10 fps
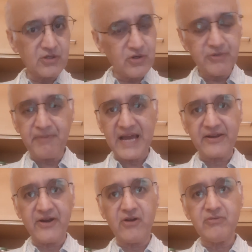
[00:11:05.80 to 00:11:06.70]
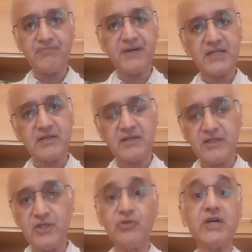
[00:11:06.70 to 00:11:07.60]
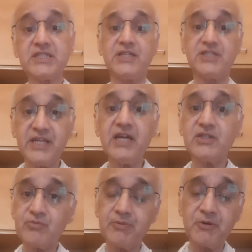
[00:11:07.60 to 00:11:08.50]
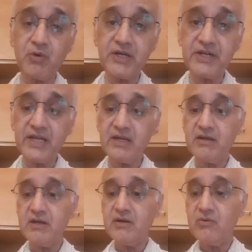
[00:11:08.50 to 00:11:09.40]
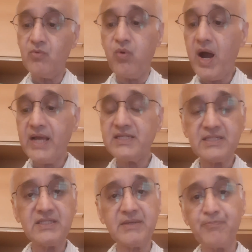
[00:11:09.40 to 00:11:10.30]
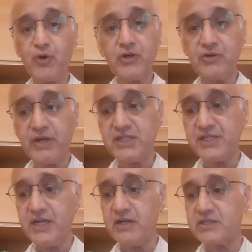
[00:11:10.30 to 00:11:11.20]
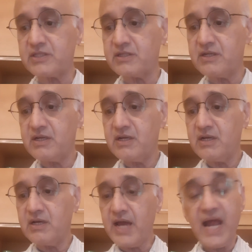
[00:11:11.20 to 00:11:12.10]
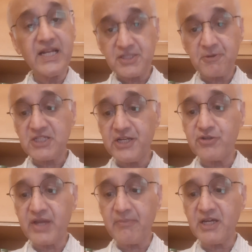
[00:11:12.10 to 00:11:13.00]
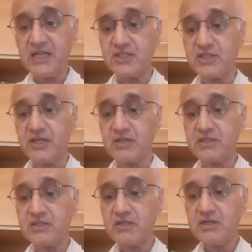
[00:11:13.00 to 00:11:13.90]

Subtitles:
good background, but you as engineers would be wondering, why is this important to engineers? And especially to chemical engineers.